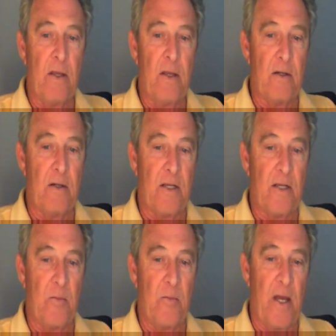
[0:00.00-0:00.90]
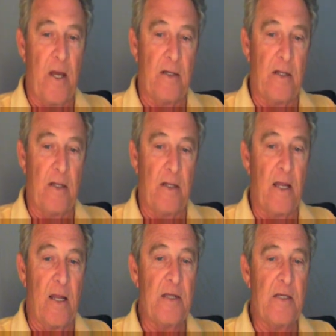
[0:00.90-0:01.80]
It'll take it back. Now the
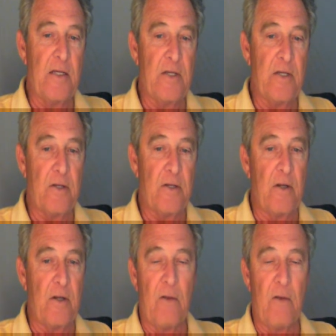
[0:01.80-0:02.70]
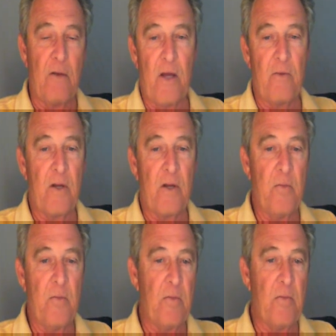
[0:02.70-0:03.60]
glazing section, I would not
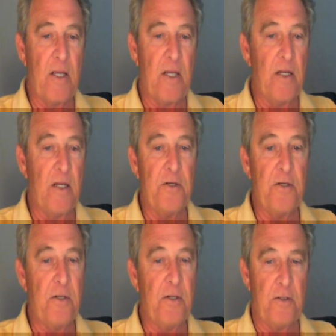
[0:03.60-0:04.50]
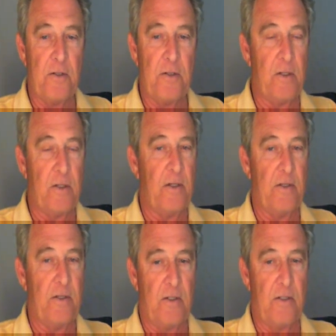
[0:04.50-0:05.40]
recommend making any changes to the
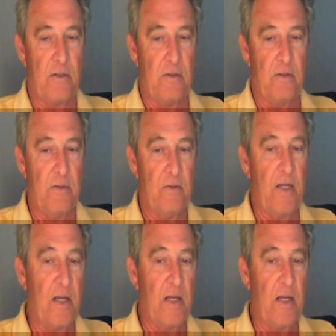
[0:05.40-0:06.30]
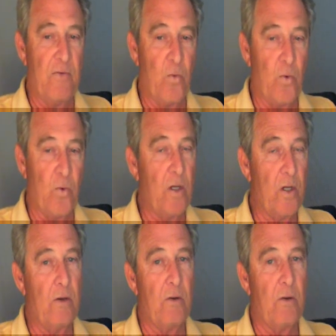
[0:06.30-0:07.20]
glazing section. You can if you really
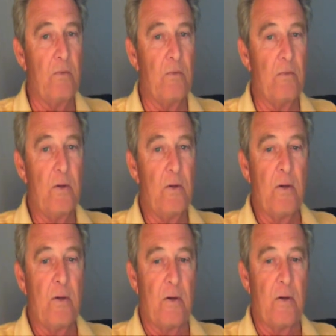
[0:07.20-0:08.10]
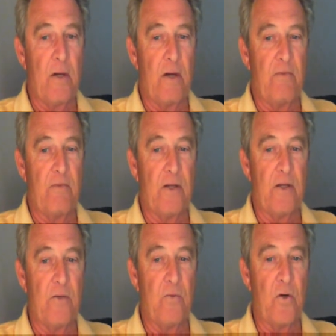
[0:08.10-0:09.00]
know how
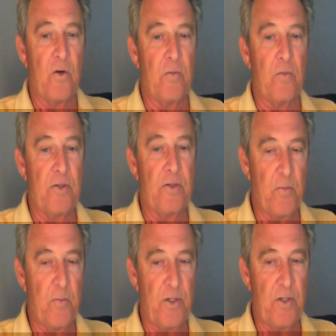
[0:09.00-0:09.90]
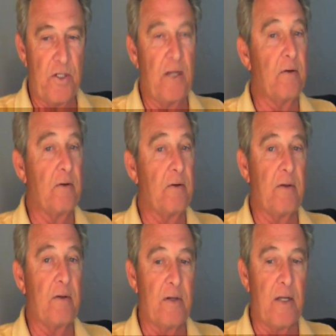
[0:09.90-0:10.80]
fast you work, but this is pretty standard
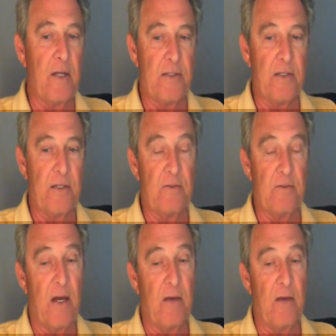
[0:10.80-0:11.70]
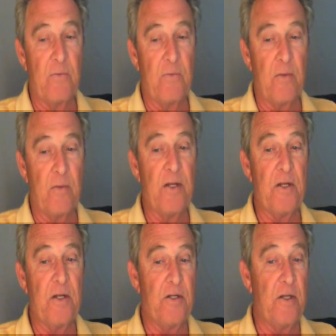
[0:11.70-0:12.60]
in glazing, so I wouldn't recommend
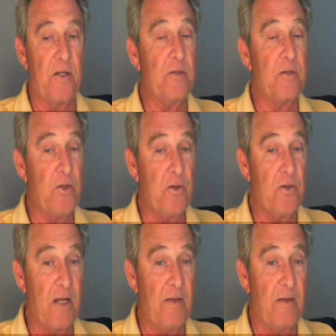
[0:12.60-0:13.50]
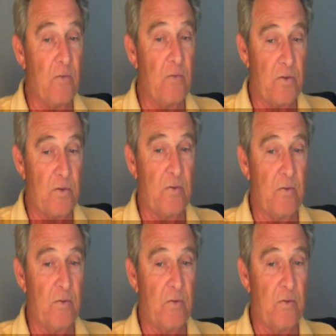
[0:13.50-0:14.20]
any changes, but you can if you want to.